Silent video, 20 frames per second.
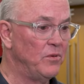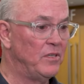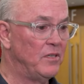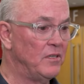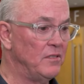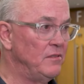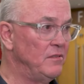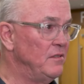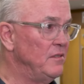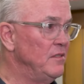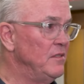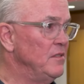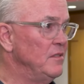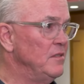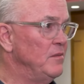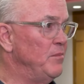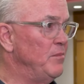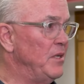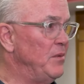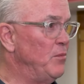we can
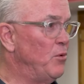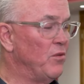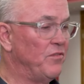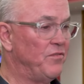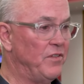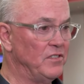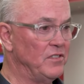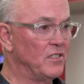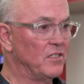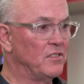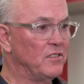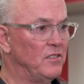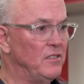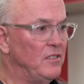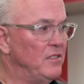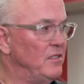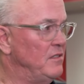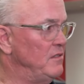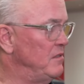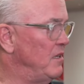be more
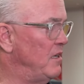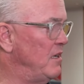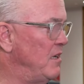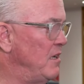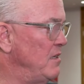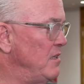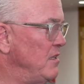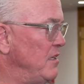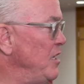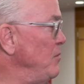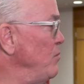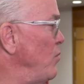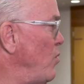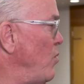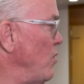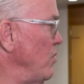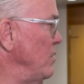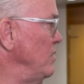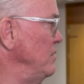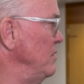physical and uh, need
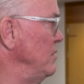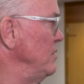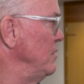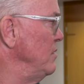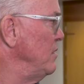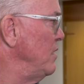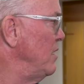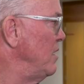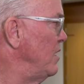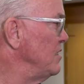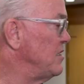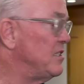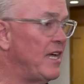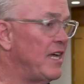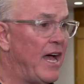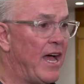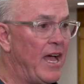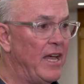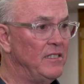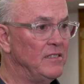more uh,
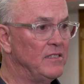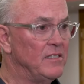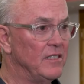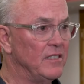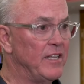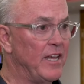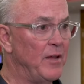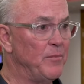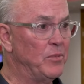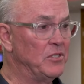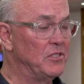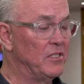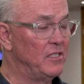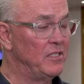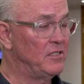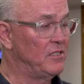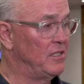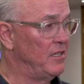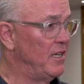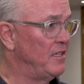size at that
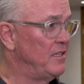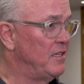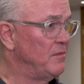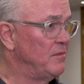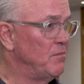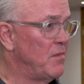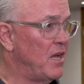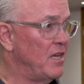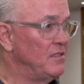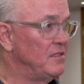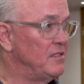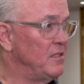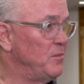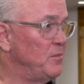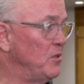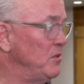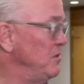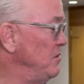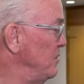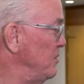position. I think Mike
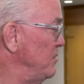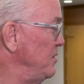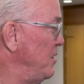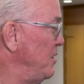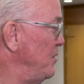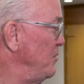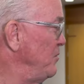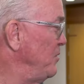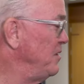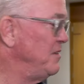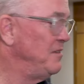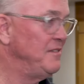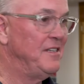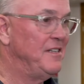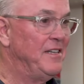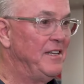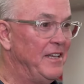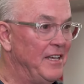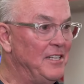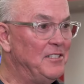Zimmer, you know, when
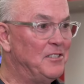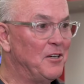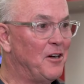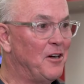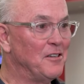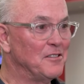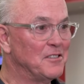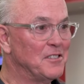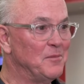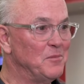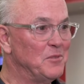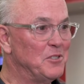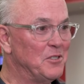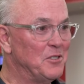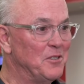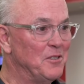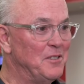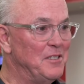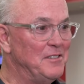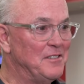he talks, I'm
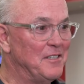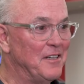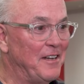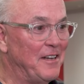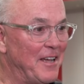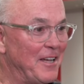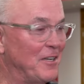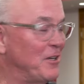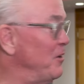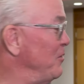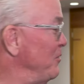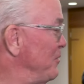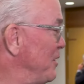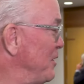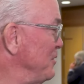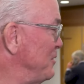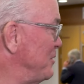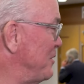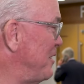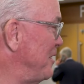sure he's going to echo
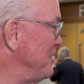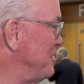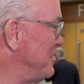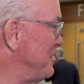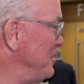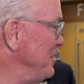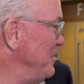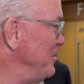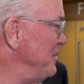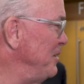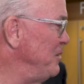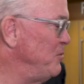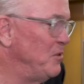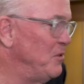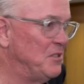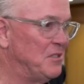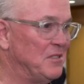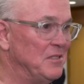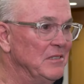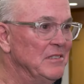those thoughts too. He
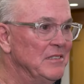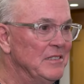wants